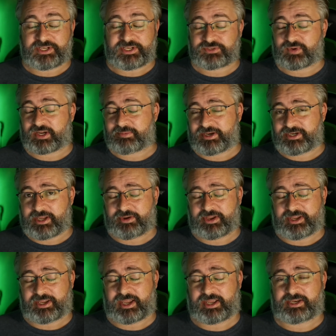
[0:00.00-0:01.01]
He doesn't recommend
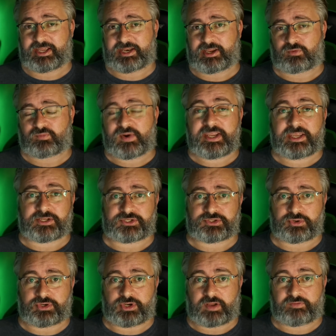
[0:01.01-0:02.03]
going and getting a regular
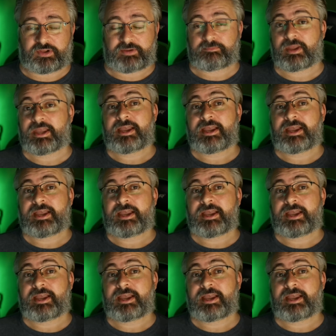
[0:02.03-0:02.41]
screwdriver.